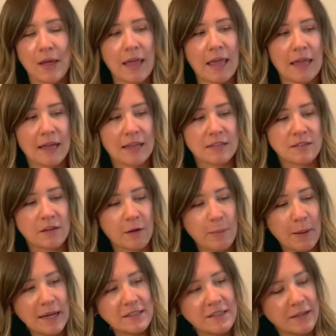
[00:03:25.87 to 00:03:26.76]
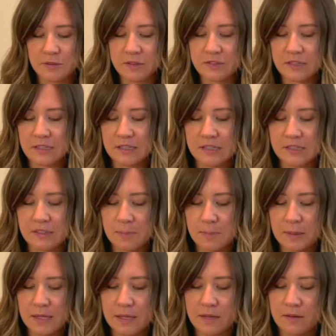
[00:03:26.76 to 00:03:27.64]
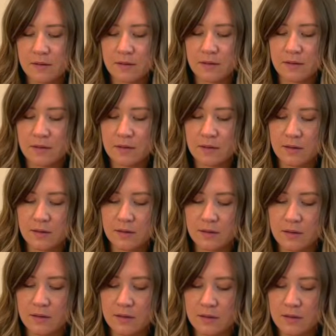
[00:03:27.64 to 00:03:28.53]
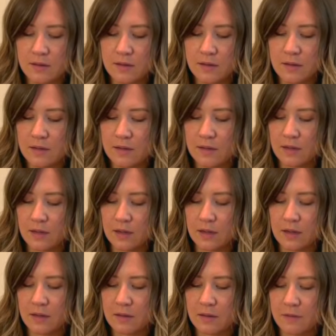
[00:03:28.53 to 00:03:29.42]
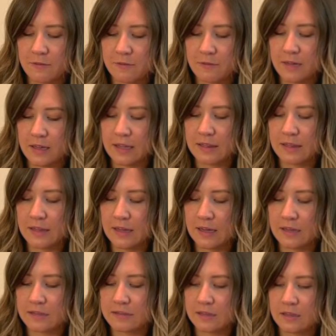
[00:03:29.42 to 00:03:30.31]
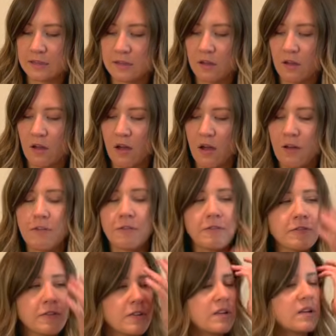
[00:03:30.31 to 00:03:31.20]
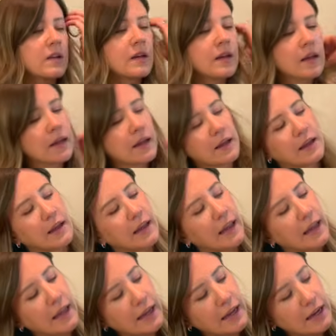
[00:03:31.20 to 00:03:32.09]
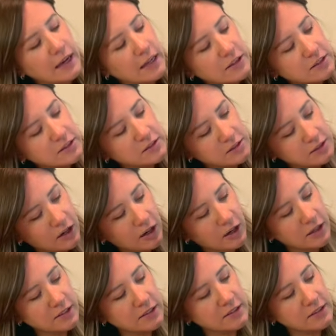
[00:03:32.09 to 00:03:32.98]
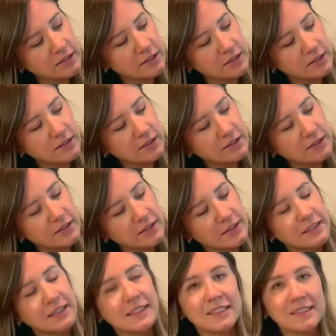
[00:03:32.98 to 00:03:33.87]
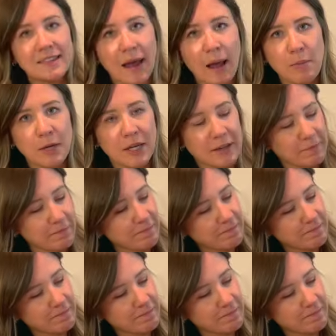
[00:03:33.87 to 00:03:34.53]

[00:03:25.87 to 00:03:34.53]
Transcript: and start painting. Just gonna dip it, kind of get the excess off, and just start dabbing.